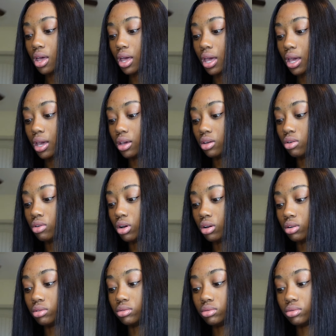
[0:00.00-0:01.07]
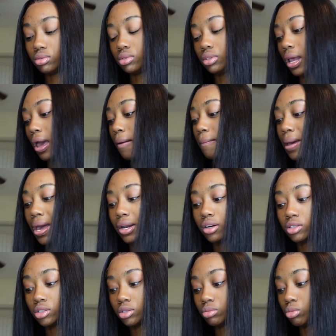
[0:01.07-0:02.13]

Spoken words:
and you know, that matters